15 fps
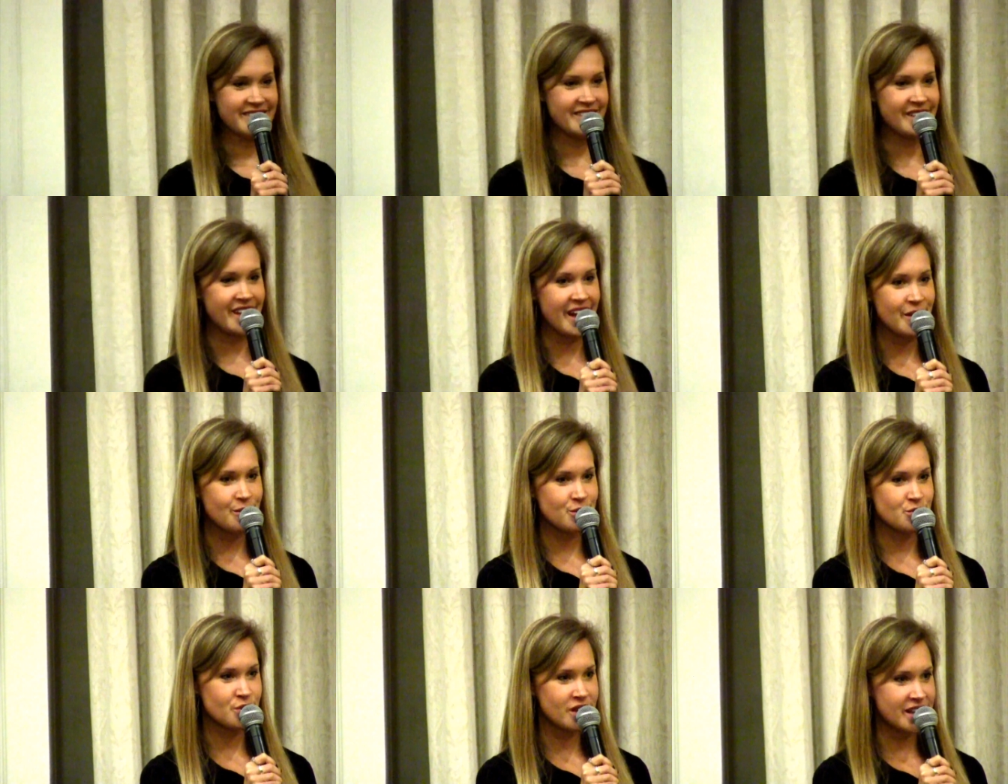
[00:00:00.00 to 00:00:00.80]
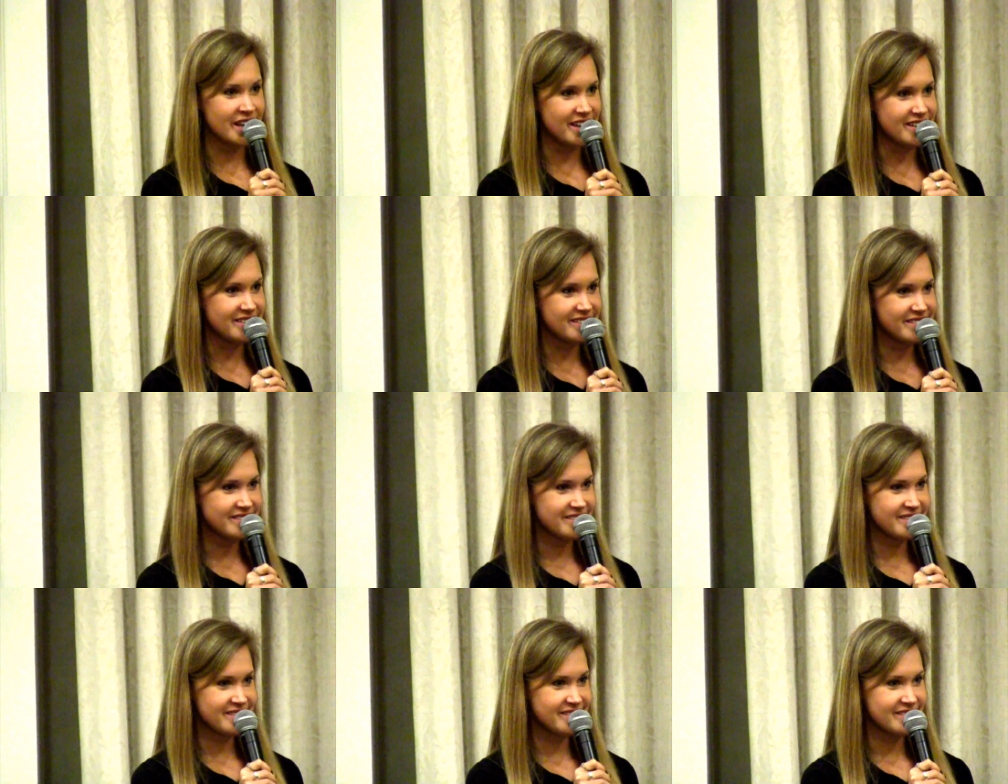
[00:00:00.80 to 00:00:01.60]
The light was lit.
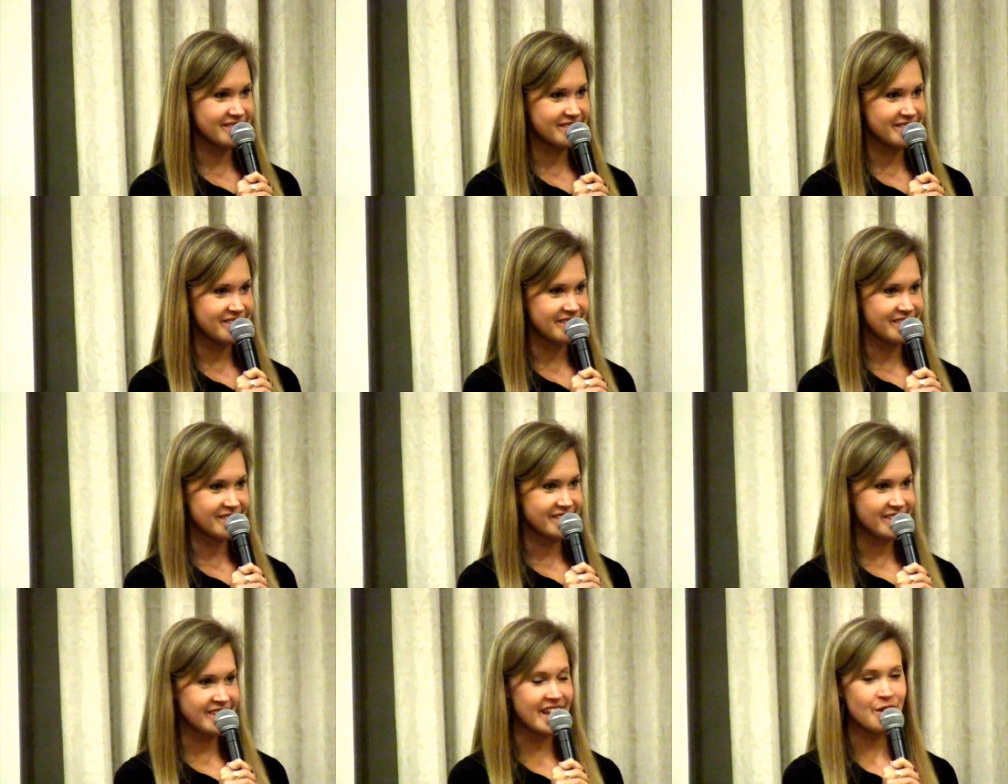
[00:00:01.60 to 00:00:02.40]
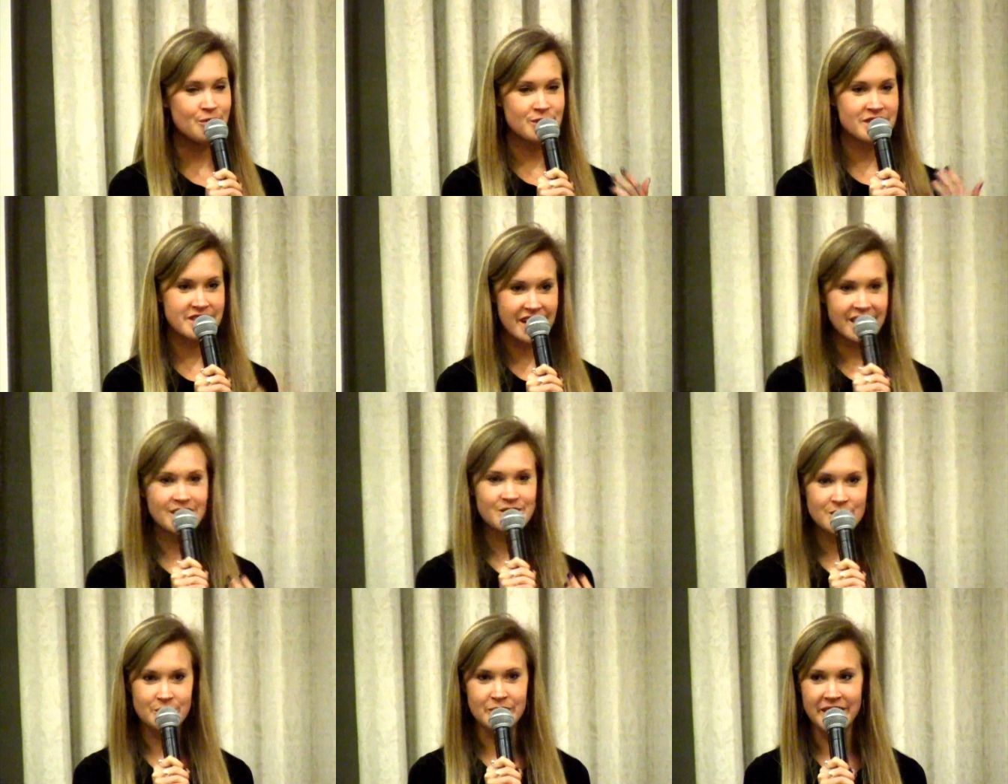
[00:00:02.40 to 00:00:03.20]
And that was a
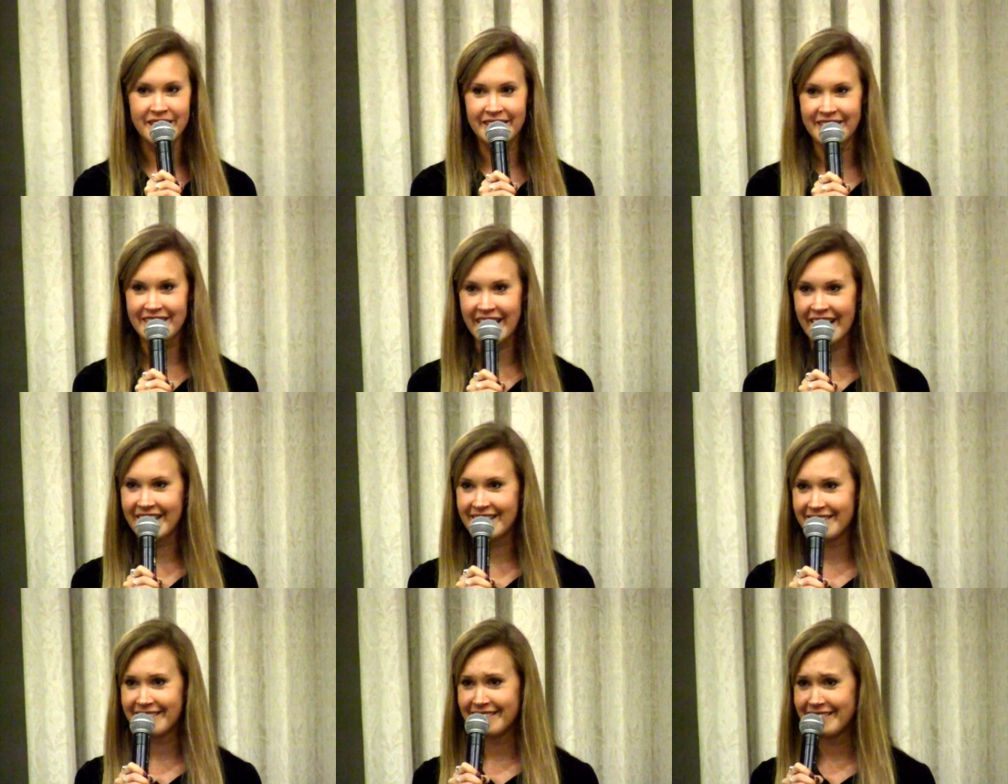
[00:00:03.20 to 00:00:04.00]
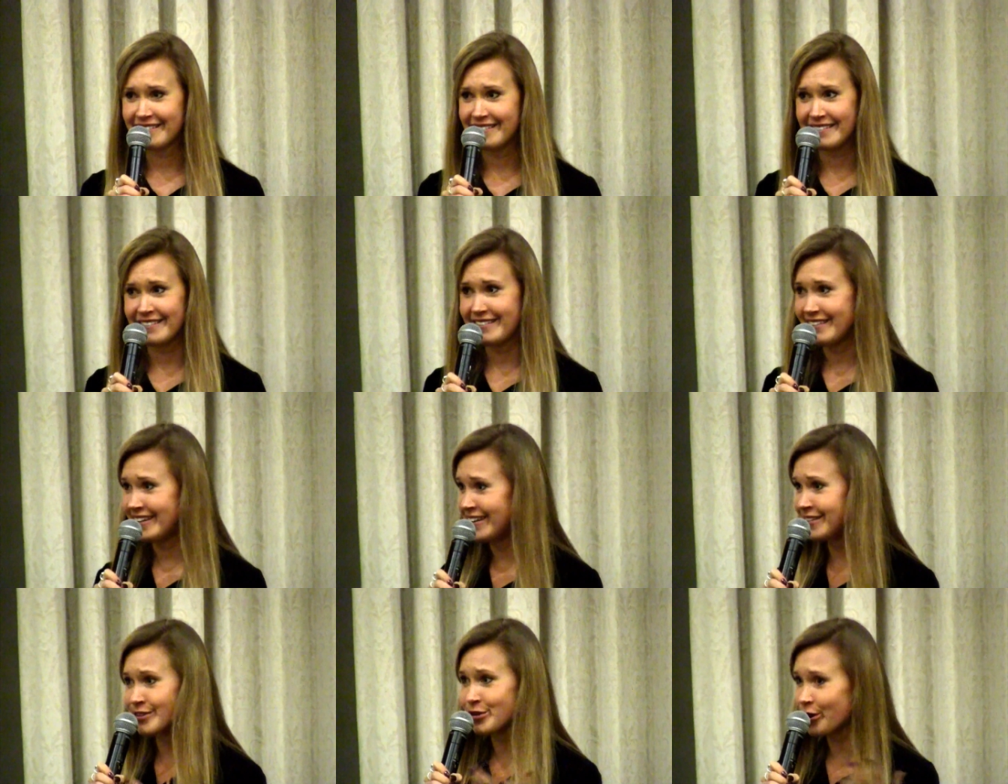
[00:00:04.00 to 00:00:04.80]
sign to me that
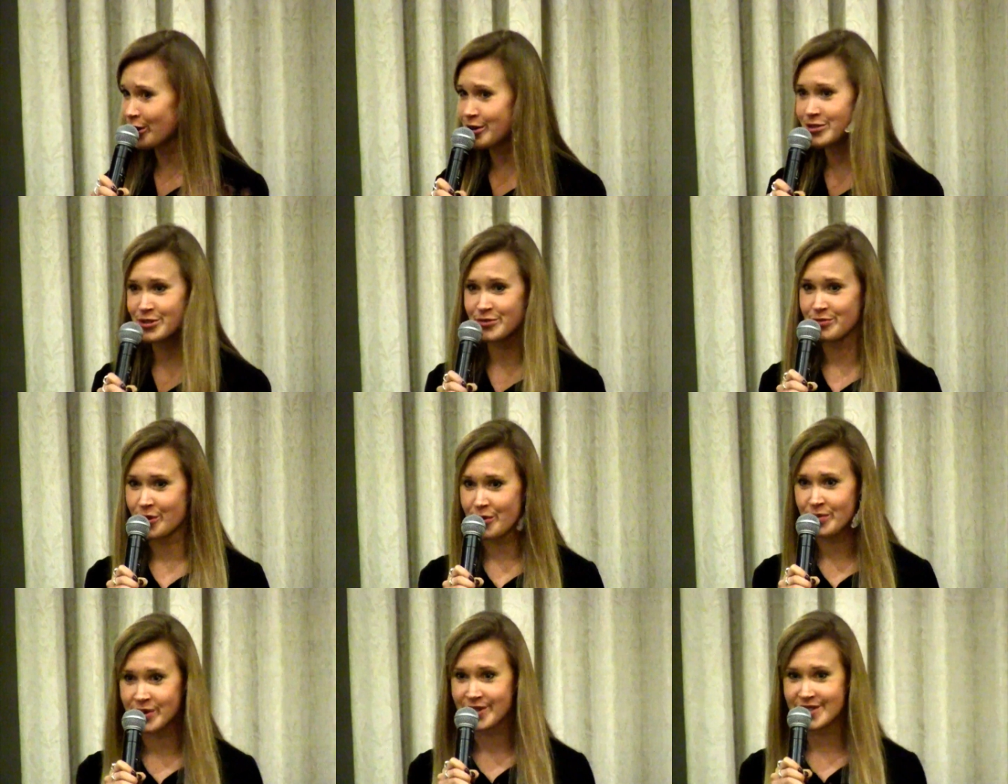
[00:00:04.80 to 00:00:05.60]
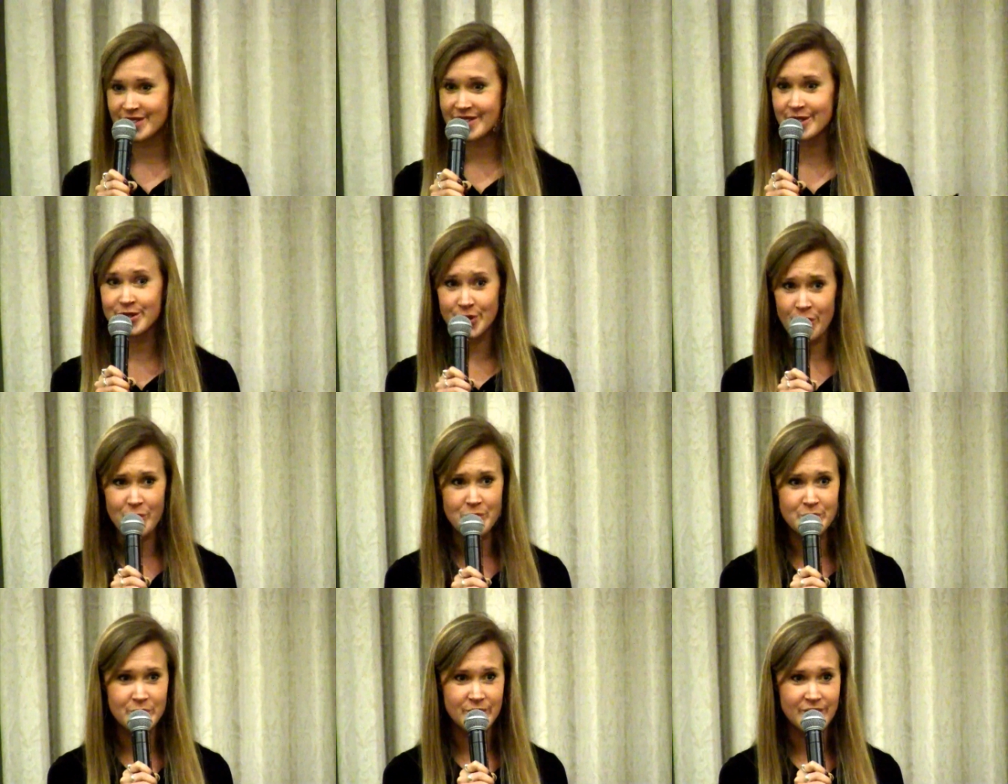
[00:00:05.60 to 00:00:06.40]
in the darkest of moments, there's
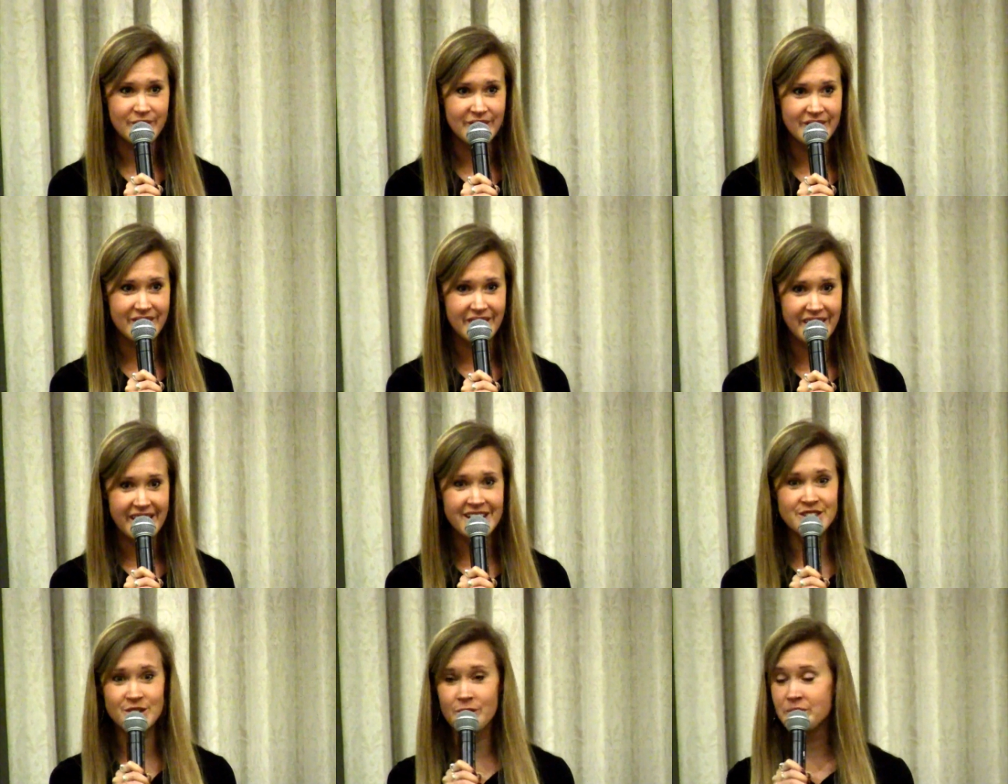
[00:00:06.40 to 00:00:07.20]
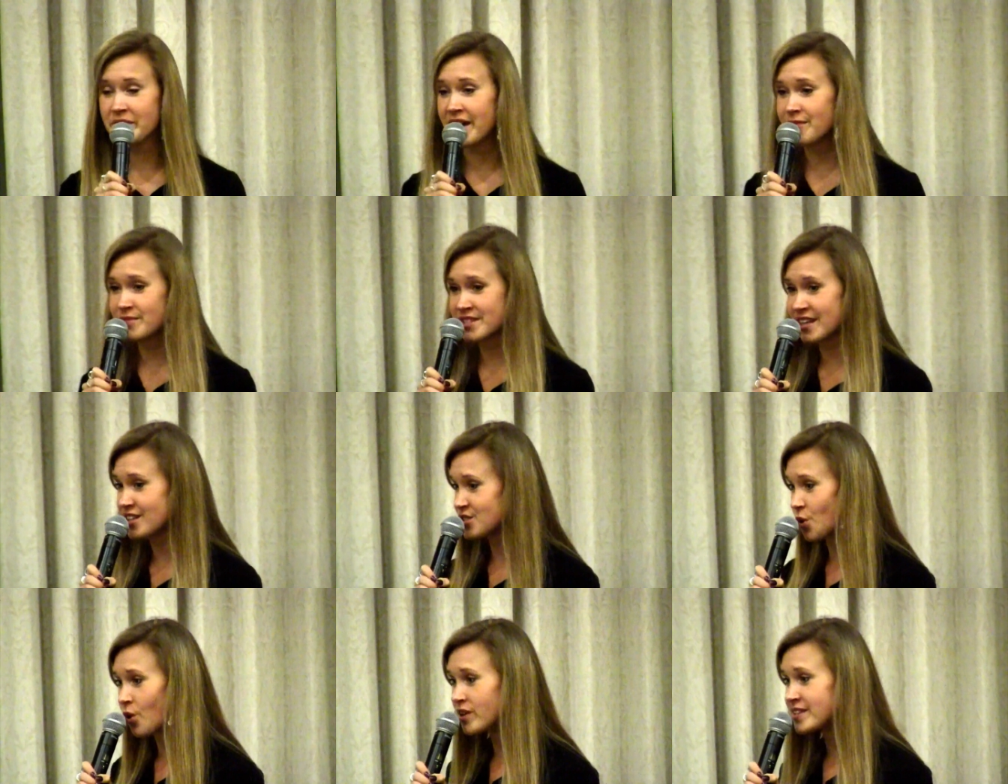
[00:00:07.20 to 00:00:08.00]
hope. And sometimes
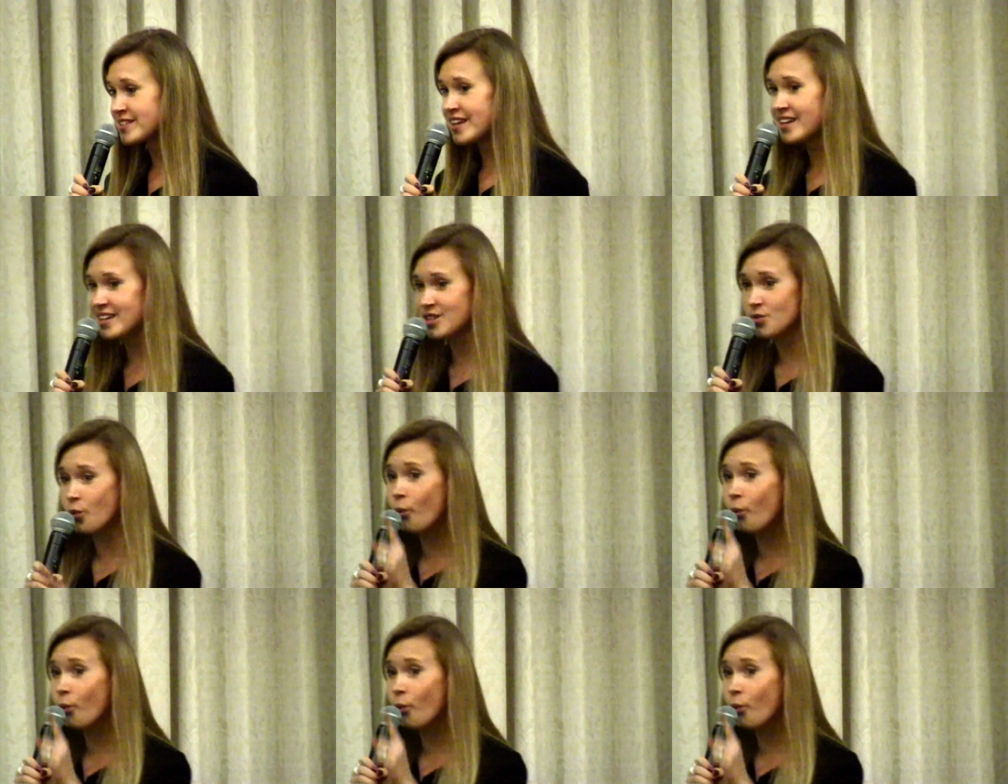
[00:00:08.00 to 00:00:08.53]
that's all it takes.